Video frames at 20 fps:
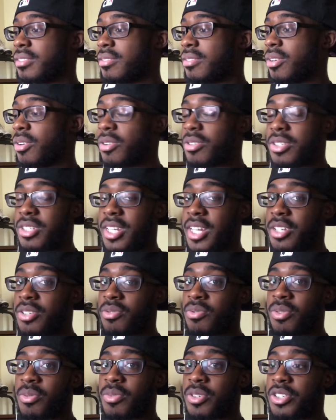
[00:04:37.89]
Or stay
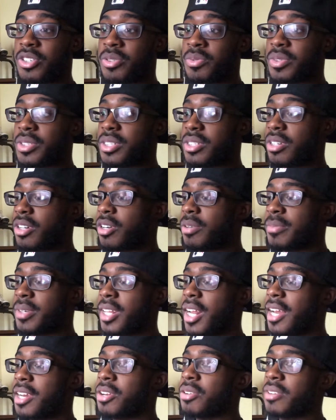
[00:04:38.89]
true to what you was taught. But
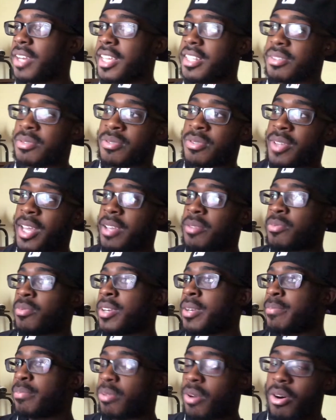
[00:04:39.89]
y'all know they they
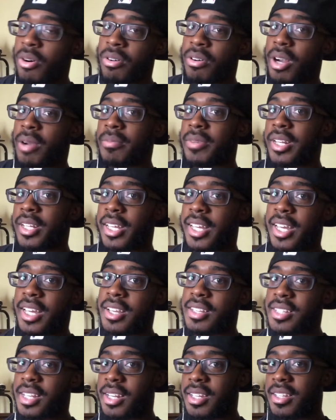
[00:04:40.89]
reprogramming their
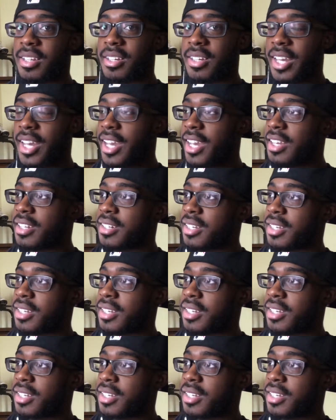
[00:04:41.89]
kids at a young age.